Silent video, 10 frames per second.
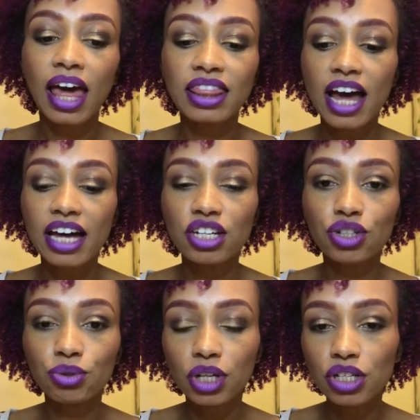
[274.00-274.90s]
that
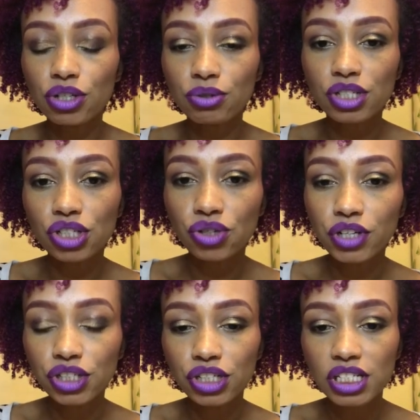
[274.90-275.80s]
you can use to
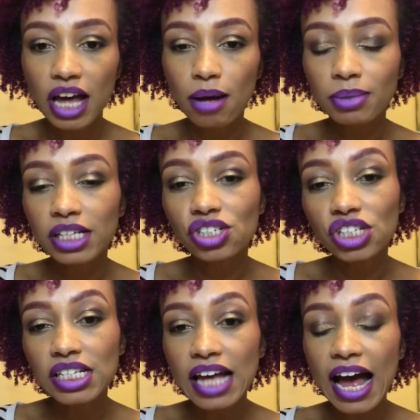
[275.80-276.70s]
treat your scalp that's
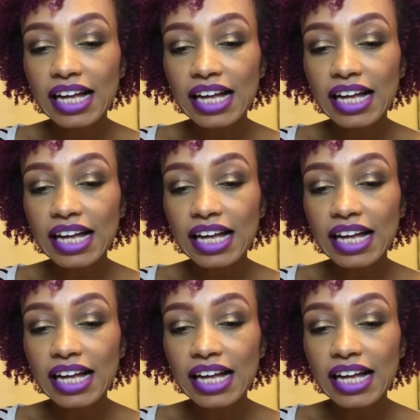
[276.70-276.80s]
just